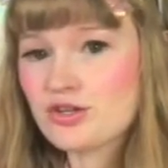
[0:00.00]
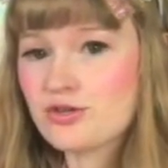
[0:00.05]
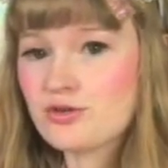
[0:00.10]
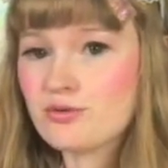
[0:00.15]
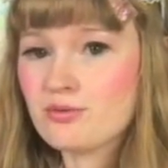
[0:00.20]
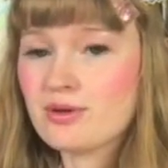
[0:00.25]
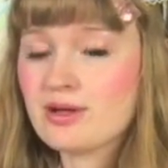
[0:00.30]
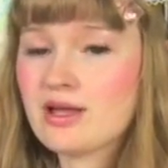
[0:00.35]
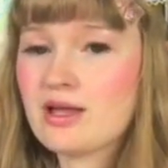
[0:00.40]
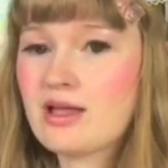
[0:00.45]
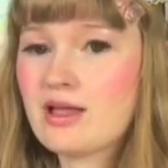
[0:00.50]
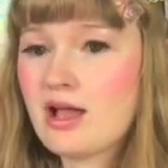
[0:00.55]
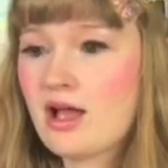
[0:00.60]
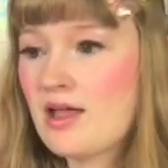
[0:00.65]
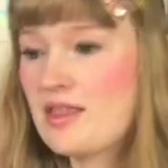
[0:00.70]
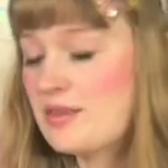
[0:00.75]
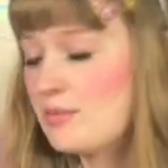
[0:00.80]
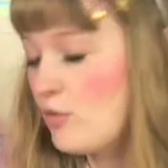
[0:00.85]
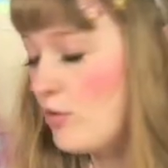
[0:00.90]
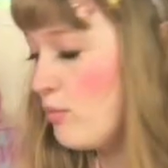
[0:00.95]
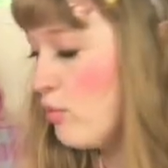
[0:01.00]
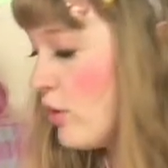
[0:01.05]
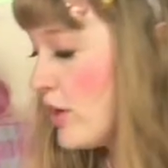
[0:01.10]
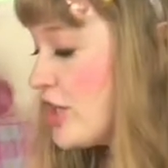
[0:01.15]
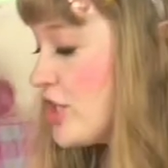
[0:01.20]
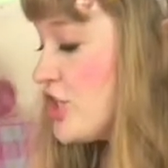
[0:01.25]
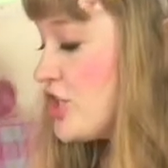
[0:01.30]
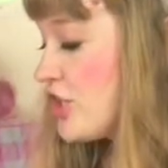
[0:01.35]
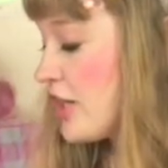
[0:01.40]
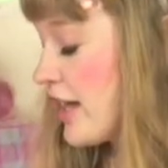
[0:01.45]
to, the more
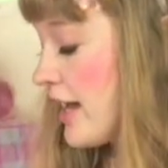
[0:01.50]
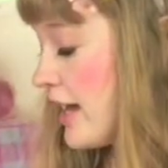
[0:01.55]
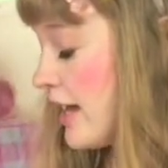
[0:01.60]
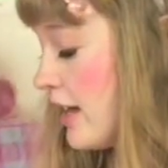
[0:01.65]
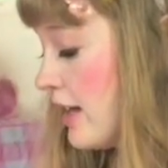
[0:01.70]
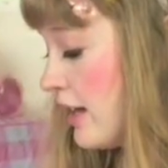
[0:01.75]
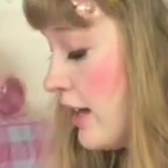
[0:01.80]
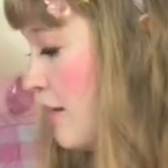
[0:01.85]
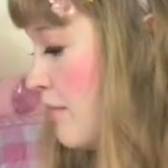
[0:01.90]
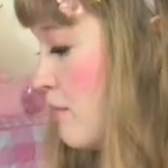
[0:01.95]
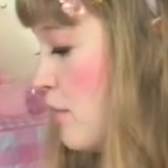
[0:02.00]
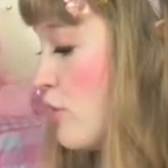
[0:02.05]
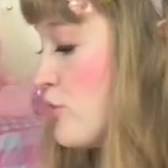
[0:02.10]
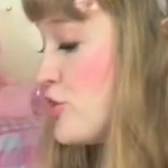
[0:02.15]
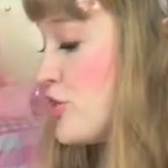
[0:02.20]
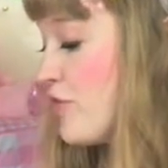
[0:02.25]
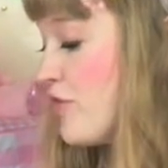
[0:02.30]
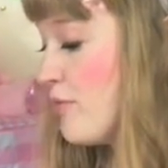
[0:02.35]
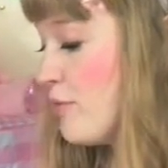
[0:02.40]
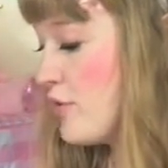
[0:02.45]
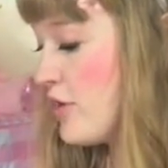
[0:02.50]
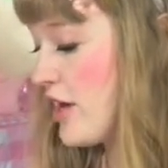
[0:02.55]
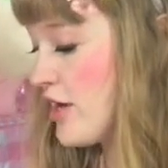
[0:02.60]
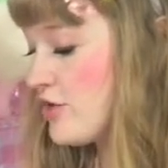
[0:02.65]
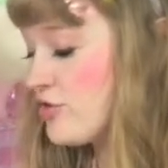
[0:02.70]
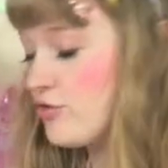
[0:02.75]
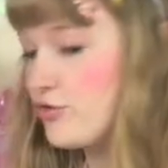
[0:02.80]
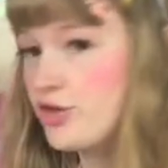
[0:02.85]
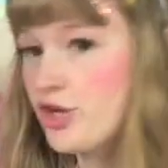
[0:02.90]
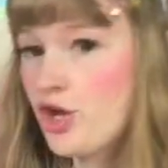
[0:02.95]
points you get. Most of them are
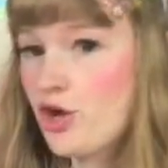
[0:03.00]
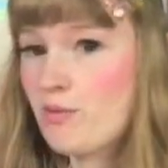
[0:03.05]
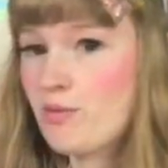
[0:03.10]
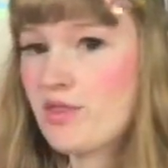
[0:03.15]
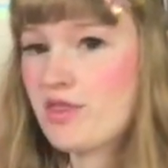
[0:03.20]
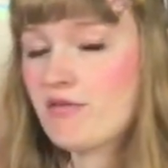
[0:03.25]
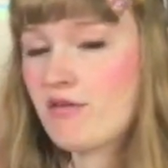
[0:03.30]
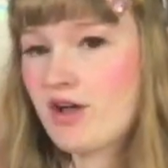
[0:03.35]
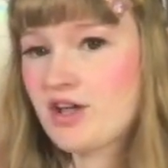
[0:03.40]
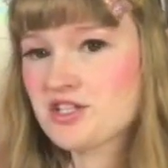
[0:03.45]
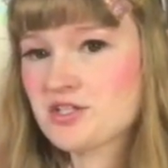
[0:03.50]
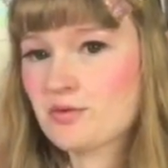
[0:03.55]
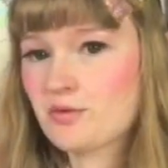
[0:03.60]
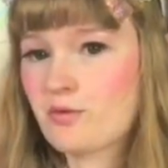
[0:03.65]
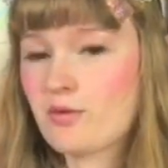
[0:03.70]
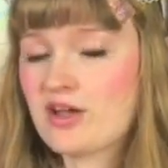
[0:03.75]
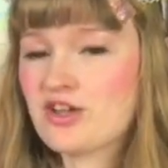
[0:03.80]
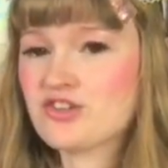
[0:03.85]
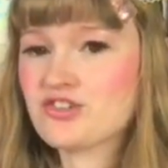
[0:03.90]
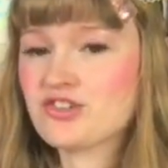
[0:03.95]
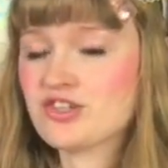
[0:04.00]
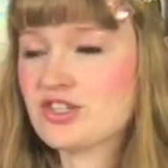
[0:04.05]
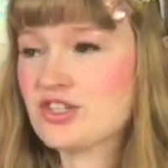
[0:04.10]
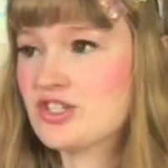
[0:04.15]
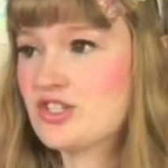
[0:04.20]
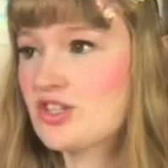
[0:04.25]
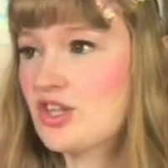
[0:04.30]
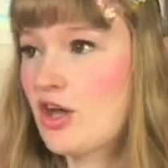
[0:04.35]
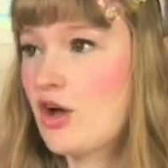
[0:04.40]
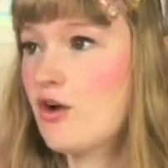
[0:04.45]
yes or no, but there are some
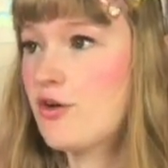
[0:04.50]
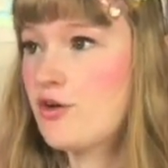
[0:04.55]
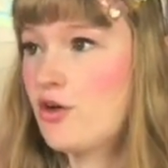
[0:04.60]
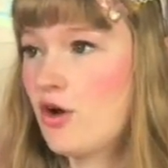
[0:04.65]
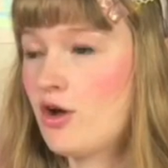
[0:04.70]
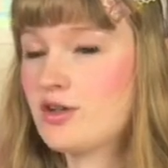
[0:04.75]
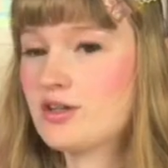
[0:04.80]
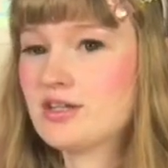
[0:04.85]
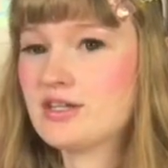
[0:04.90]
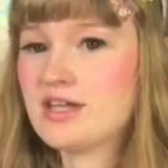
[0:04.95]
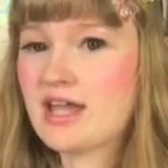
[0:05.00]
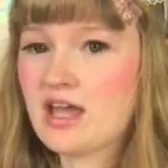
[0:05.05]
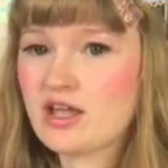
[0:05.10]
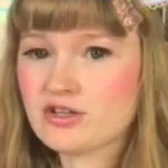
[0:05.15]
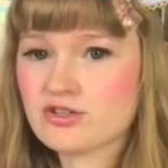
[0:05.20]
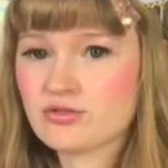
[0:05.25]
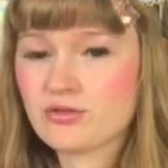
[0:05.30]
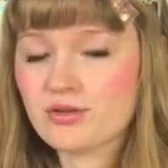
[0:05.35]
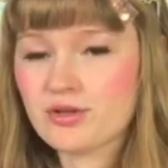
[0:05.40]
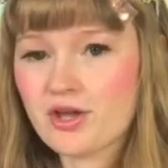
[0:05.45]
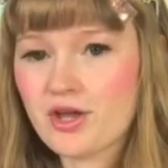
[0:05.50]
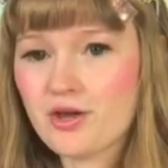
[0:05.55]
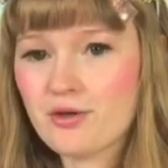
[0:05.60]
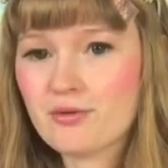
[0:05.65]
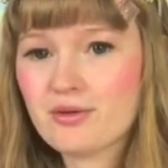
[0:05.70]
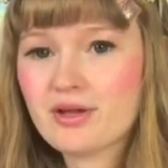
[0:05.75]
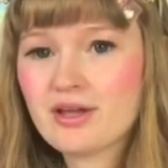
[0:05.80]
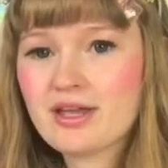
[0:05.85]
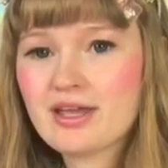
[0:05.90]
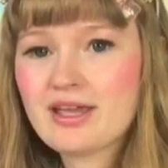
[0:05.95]
questions that are not yes or no.
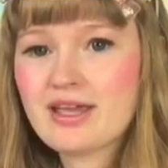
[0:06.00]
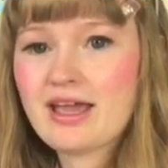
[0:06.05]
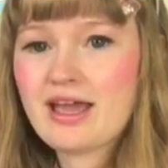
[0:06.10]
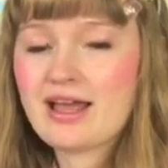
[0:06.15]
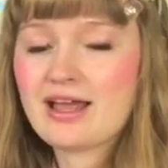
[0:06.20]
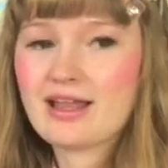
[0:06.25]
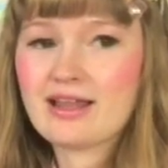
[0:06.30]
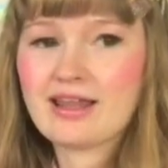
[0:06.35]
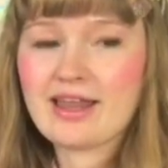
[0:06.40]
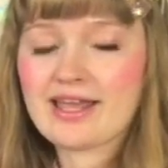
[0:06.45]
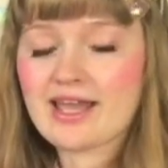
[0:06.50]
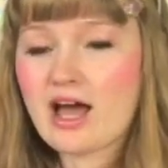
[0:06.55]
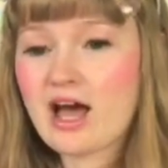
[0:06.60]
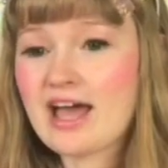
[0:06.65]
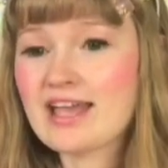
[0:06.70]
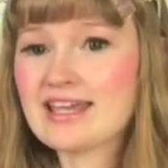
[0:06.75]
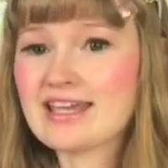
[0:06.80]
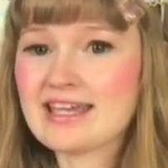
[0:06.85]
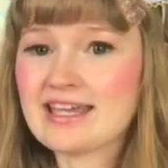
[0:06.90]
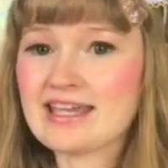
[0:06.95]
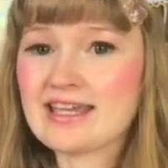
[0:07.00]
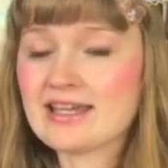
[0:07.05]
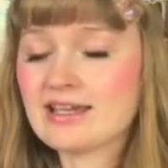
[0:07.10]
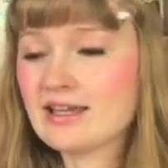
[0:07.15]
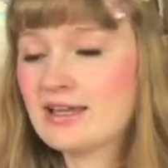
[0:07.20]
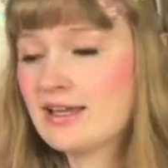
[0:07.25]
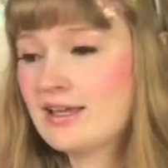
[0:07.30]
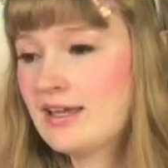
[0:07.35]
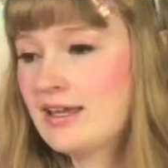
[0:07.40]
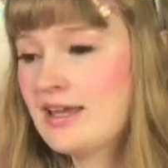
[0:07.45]
Like i.e.
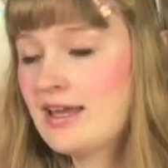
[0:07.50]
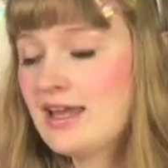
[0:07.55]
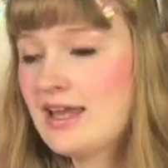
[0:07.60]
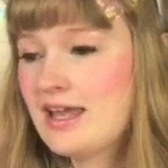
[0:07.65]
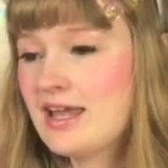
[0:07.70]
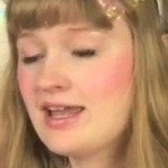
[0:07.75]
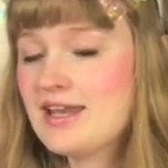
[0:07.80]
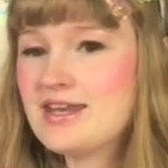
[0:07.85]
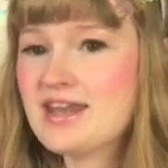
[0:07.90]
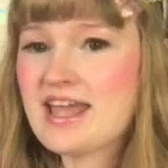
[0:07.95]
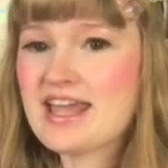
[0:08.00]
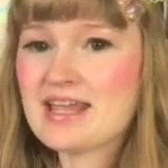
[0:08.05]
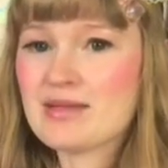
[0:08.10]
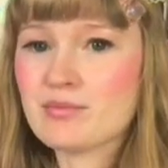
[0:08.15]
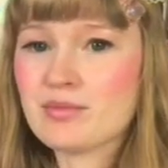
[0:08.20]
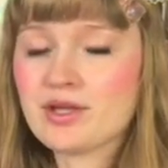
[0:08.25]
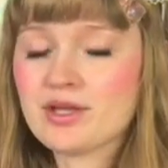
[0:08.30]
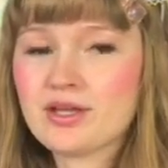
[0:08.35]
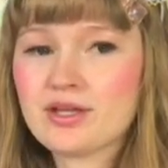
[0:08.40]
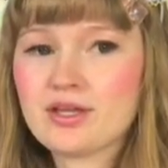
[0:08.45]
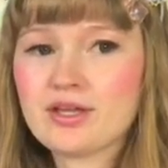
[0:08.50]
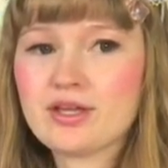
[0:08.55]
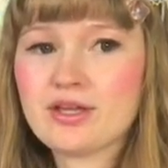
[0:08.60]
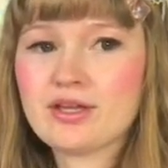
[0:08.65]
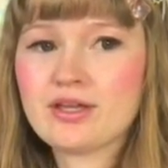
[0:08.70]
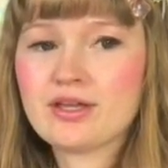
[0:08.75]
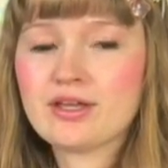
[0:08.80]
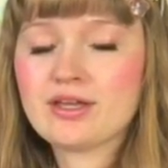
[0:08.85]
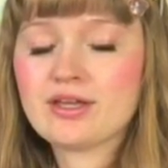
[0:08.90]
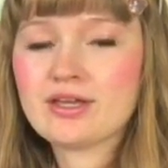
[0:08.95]
name
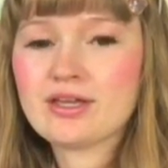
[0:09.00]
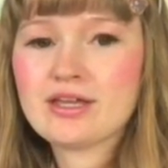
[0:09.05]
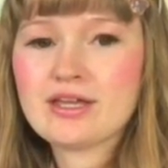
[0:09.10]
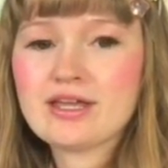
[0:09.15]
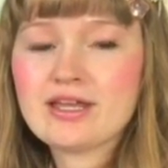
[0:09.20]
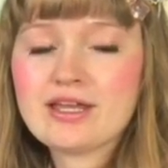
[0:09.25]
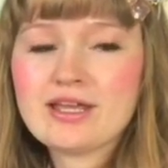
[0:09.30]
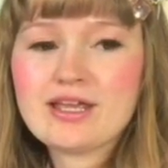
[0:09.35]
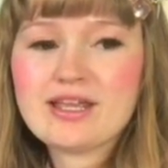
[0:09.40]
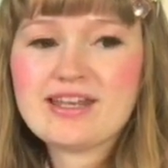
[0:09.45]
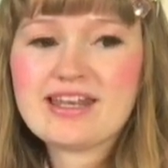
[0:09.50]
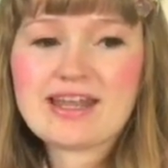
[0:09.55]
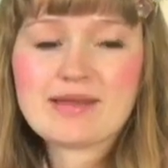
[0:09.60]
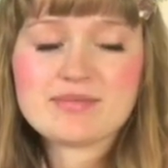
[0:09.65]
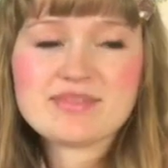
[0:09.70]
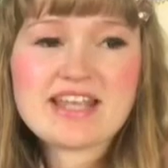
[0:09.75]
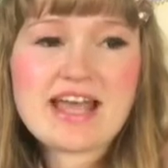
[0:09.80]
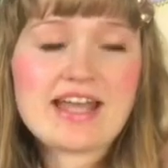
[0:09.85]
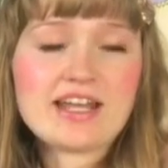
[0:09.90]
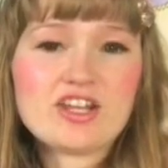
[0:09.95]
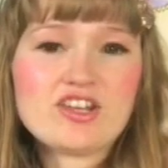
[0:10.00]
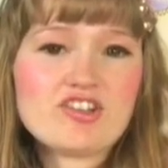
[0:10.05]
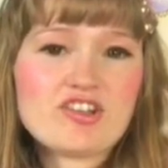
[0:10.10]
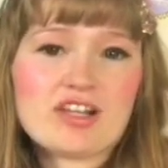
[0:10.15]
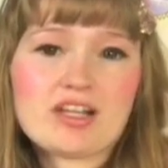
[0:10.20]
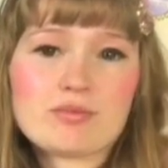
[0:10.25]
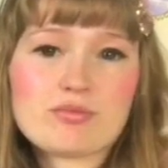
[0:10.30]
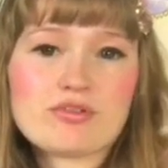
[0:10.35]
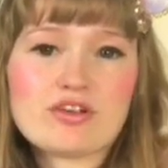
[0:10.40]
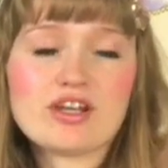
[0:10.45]
10
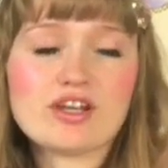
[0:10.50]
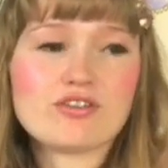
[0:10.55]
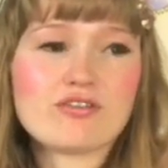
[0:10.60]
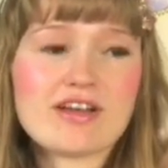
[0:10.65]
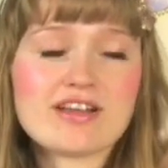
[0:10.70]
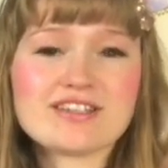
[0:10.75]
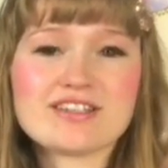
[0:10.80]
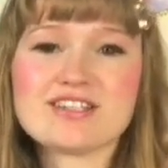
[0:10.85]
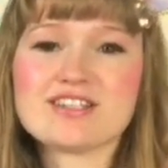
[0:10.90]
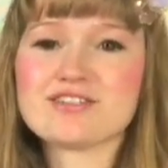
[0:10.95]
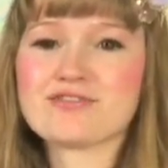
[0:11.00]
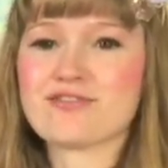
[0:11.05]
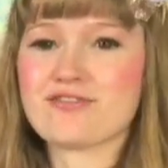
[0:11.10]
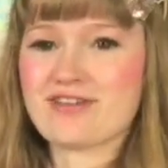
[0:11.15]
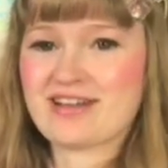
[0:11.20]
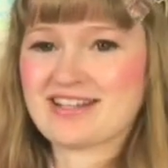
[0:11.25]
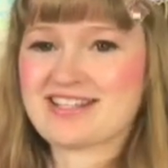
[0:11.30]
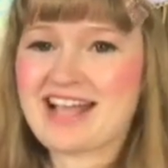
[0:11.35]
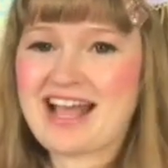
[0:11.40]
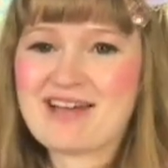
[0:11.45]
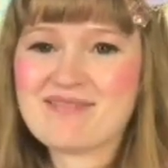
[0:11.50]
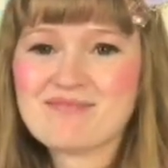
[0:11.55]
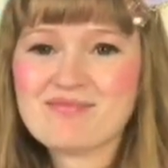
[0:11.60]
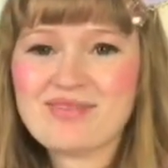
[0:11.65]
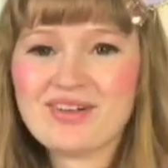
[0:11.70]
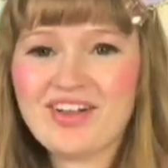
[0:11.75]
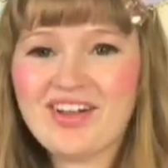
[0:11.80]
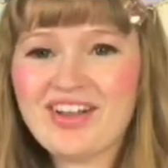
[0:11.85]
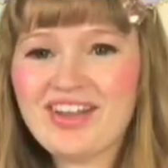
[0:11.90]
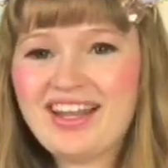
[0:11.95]
angelic pretty dresses, for
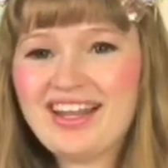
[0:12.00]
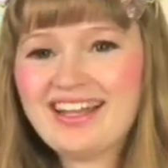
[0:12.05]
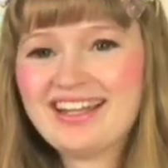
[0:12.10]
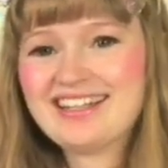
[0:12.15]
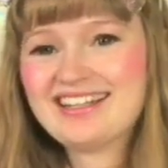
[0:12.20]
example.